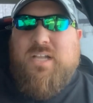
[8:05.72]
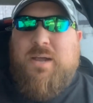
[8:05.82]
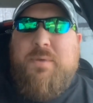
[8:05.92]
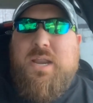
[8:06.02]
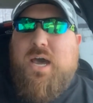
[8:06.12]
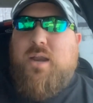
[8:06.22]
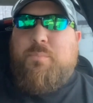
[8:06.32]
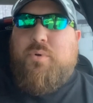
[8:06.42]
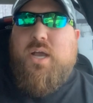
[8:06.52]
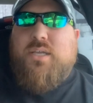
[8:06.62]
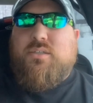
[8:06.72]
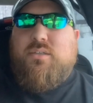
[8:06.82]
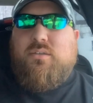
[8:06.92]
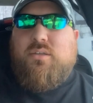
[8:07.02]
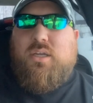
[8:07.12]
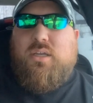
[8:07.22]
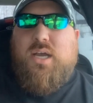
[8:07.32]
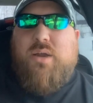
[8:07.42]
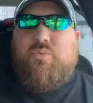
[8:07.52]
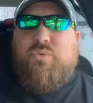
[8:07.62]
I'm not impressed.
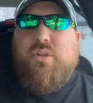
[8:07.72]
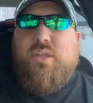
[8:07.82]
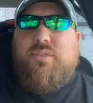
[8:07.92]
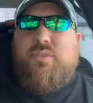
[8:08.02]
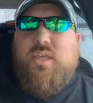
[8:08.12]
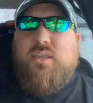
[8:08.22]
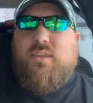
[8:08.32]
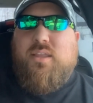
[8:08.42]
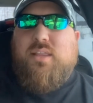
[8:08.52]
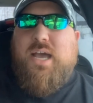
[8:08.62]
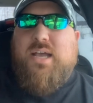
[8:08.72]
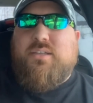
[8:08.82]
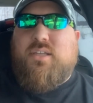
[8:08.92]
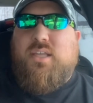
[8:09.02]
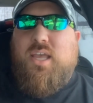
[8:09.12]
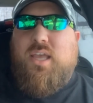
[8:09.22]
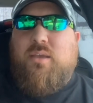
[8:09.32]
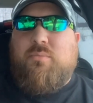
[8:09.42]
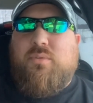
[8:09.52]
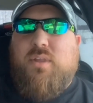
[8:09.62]
I really think that
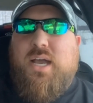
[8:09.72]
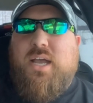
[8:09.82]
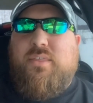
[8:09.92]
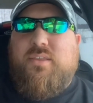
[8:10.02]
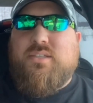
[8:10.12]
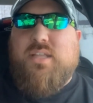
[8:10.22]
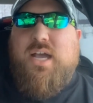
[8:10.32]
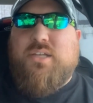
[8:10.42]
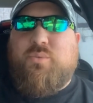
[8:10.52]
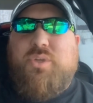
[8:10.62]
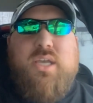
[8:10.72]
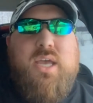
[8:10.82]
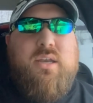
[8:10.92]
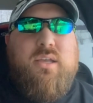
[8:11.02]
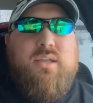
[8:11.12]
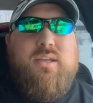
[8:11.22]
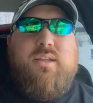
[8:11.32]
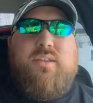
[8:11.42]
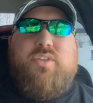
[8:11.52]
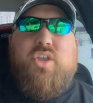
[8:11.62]
this last weekend,
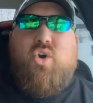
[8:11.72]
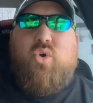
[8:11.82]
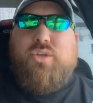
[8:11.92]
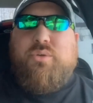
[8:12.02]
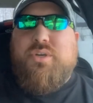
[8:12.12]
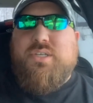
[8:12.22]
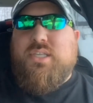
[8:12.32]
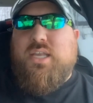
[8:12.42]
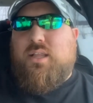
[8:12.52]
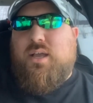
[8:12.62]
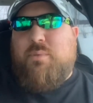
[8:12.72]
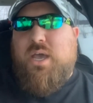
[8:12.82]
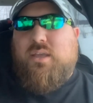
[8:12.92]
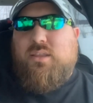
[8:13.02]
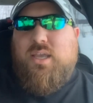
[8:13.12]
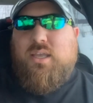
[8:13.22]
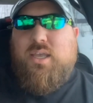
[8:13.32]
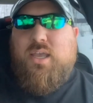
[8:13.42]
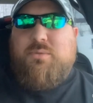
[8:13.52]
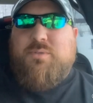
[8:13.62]
the only reason they climb back in that
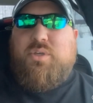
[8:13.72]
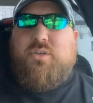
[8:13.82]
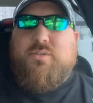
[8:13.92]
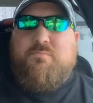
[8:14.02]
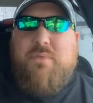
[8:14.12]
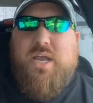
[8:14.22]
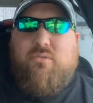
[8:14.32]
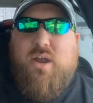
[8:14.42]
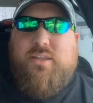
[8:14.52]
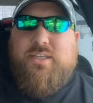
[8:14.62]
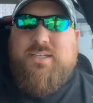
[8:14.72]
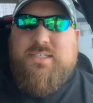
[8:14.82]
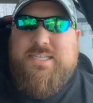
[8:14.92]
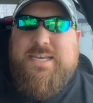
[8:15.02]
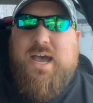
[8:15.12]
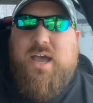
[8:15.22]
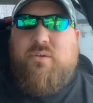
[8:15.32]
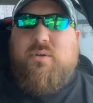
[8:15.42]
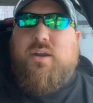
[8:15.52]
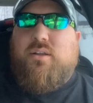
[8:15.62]
game is because Mike Riley does not
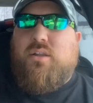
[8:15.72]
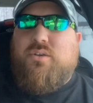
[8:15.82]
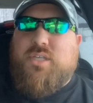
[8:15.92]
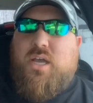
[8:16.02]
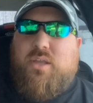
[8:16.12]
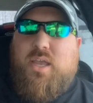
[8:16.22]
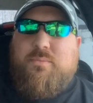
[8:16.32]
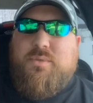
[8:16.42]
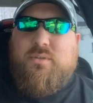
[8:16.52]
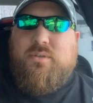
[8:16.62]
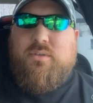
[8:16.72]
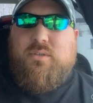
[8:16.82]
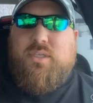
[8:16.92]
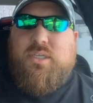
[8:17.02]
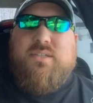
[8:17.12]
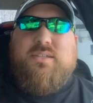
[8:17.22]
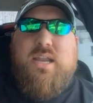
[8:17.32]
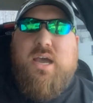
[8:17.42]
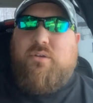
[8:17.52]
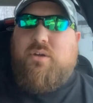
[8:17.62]
know how to close out games. He does
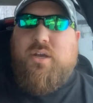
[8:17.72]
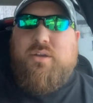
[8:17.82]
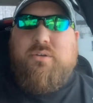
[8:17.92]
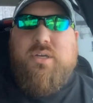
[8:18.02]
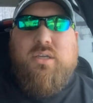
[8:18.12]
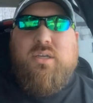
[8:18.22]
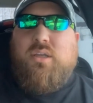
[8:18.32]
not know how to do it.